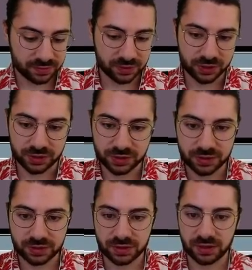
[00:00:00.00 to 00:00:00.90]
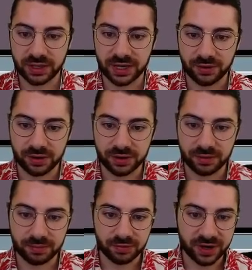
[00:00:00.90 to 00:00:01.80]
just layer on a
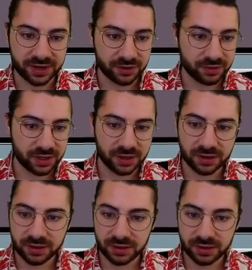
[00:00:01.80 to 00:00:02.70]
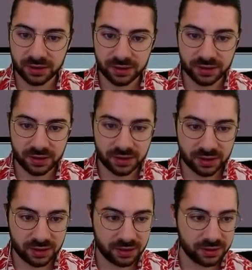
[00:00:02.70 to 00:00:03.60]
brighter green
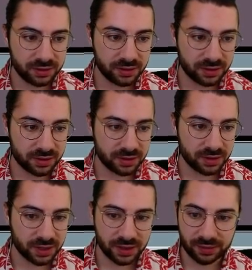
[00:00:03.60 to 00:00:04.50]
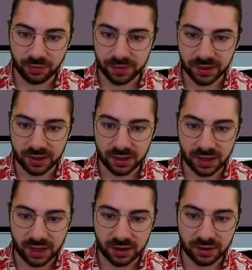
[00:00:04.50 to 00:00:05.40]
here. And that will be
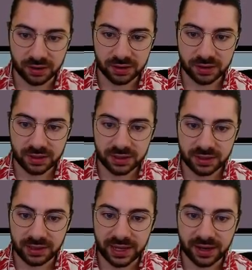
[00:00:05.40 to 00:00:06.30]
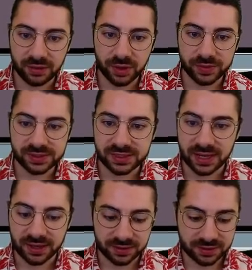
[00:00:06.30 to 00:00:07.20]
our layer where we
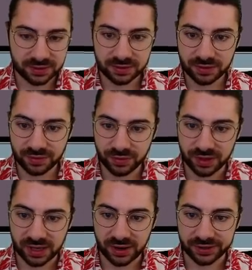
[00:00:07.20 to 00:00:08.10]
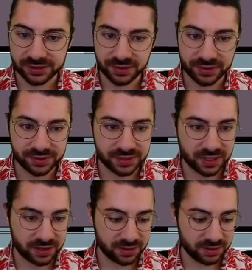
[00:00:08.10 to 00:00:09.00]
stand, where the character's going to
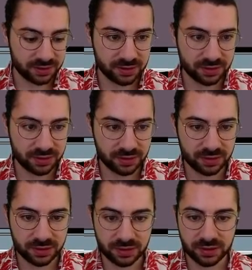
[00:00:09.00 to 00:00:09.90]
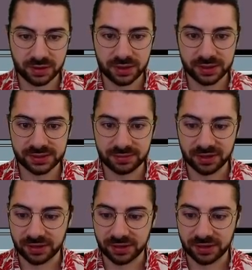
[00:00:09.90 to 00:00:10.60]
stand. Something